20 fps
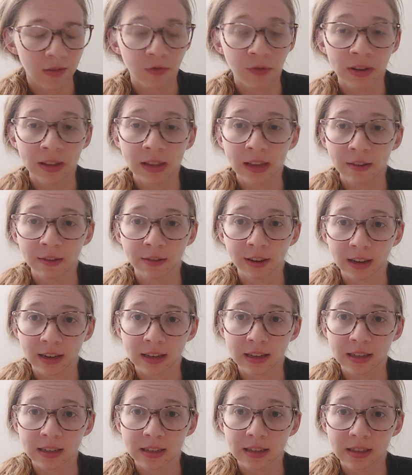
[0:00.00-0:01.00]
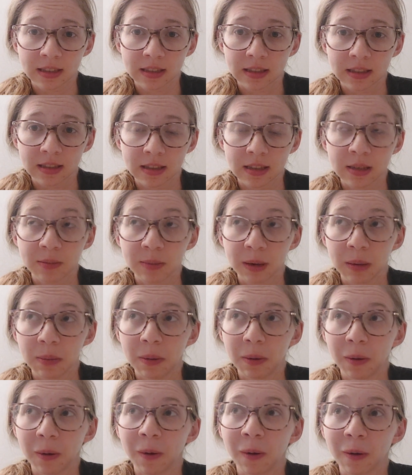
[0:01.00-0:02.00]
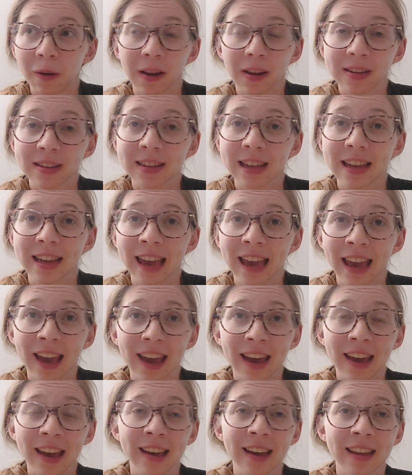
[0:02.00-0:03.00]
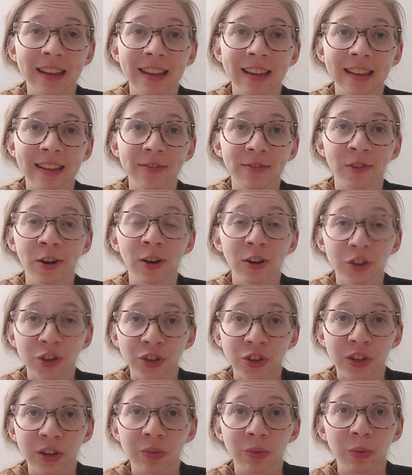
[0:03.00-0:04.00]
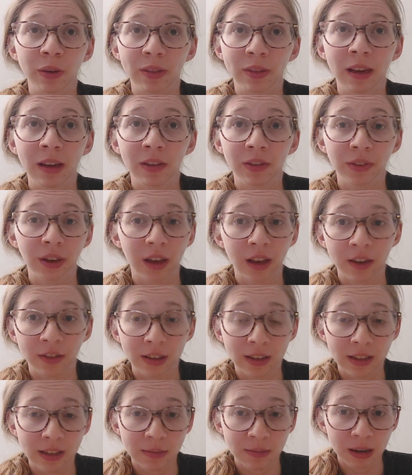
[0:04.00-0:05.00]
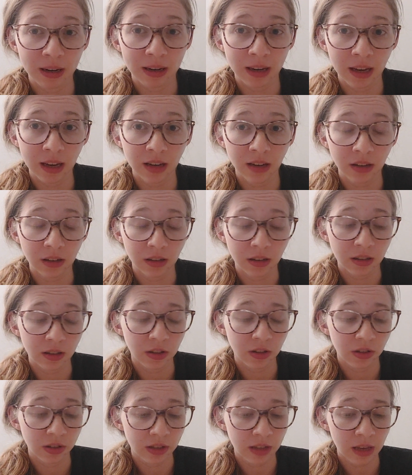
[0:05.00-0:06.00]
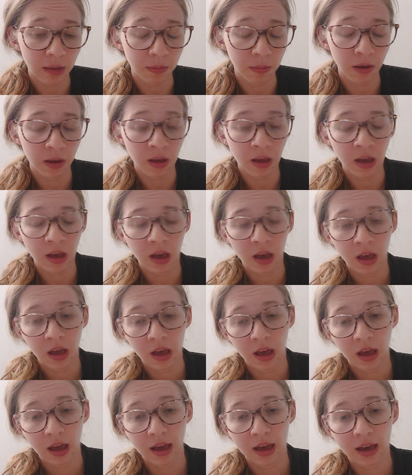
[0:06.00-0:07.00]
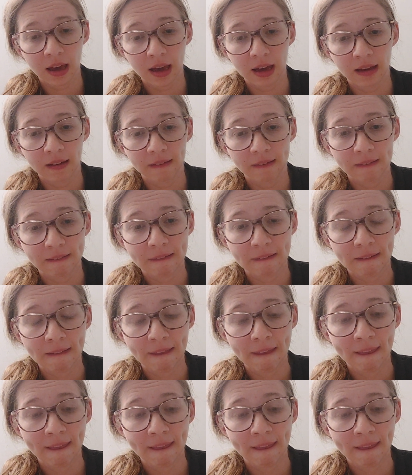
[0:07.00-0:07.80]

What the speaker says: really affects these people because they can't function without having these medications to sleep. And